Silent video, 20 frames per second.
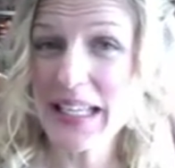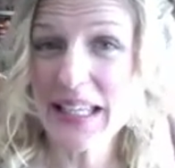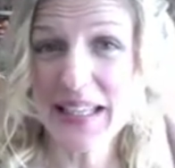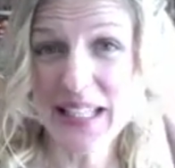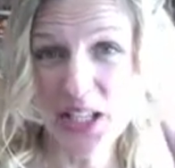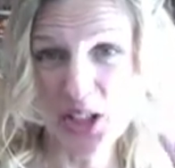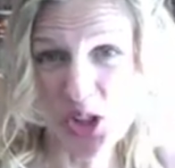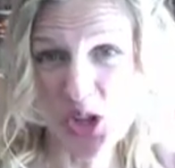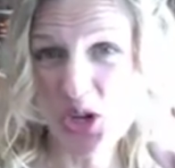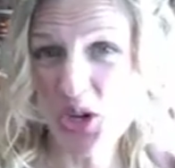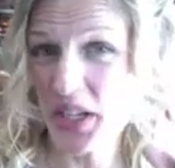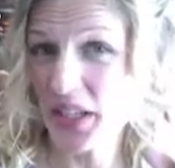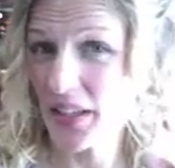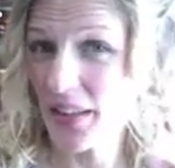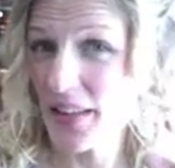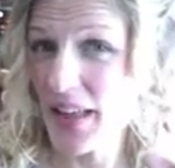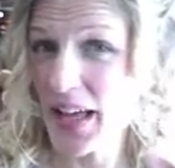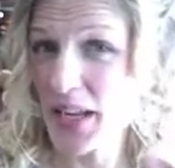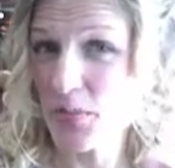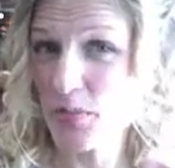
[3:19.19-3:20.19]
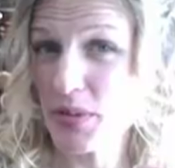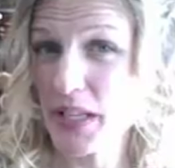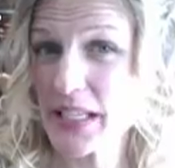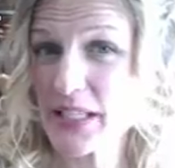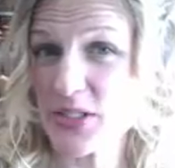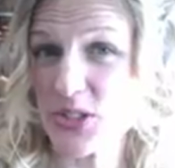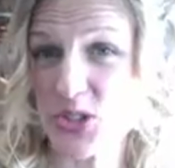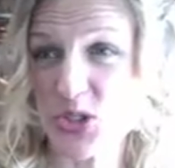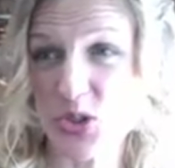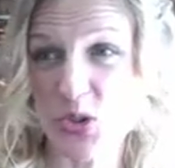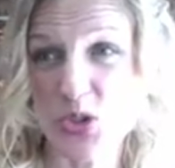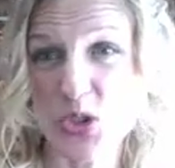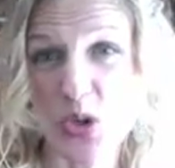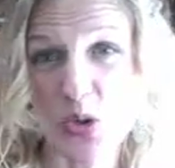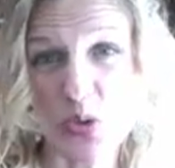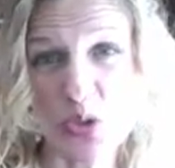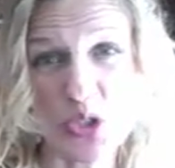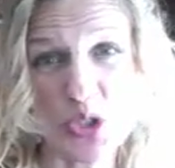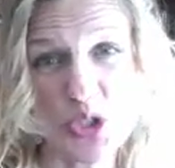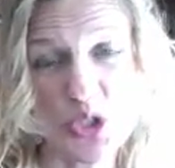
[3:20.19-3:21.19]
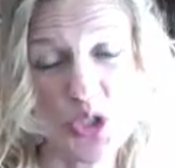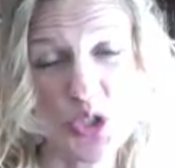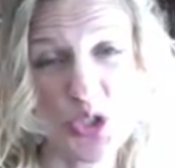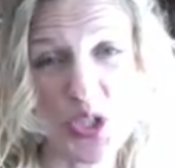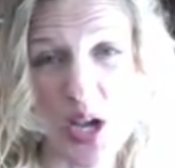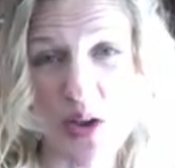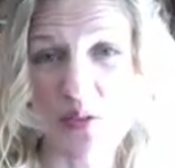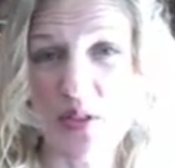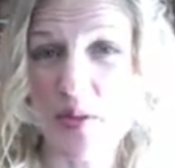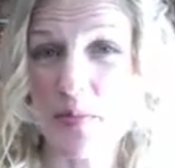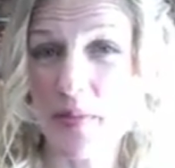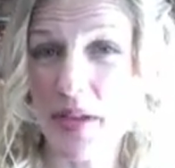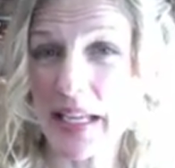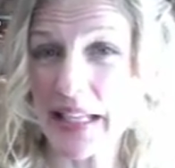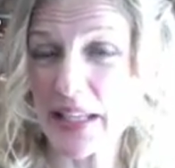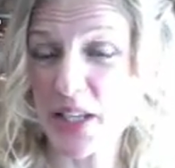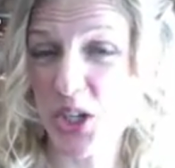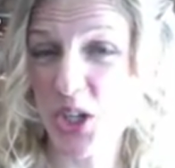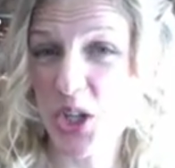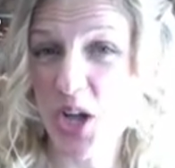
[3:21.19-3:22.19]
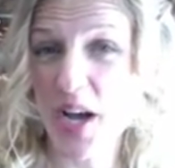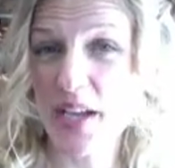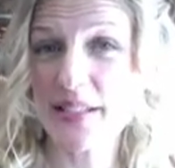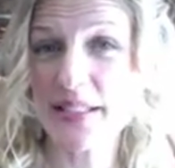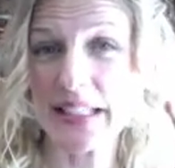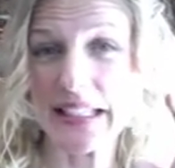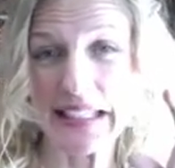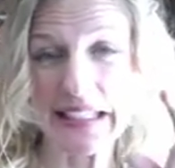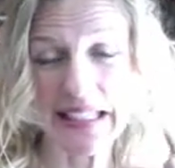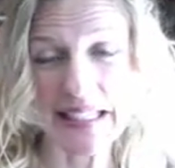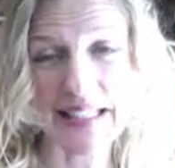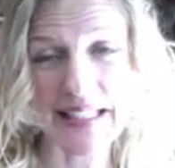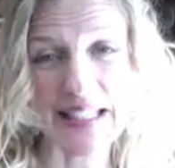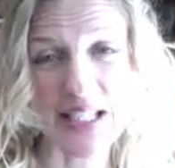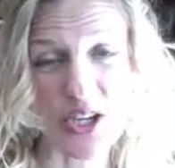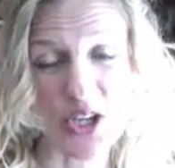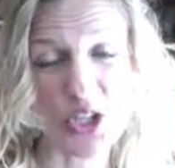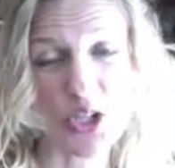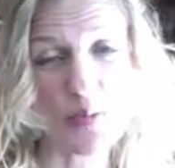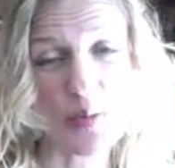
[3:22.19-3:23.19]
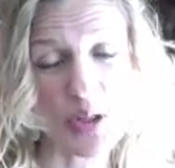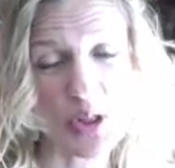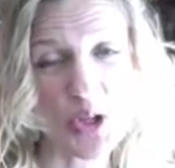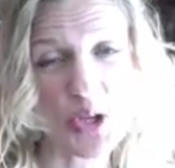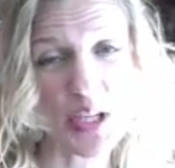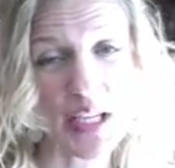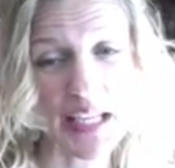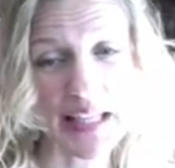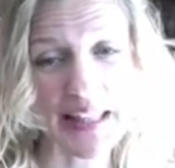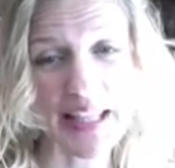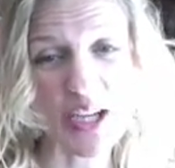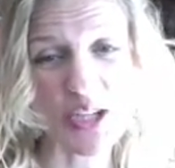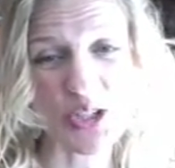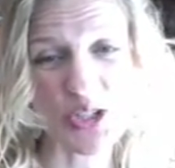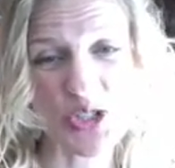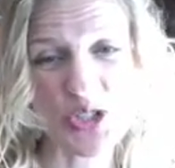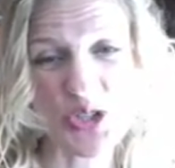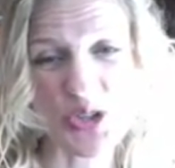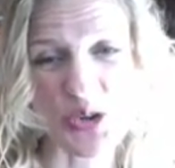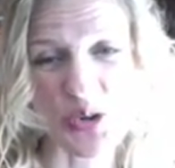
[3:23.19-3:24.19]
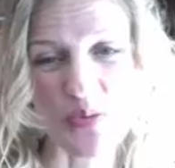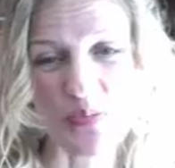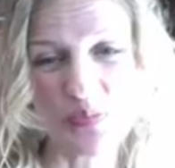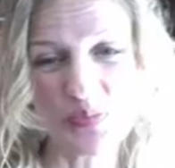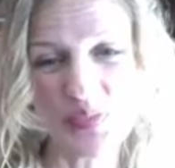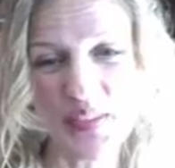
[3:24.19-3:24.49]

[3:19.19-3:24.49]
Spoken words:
They look in a lot of places, so don't just shove them in the closet because they're going to be looking there too.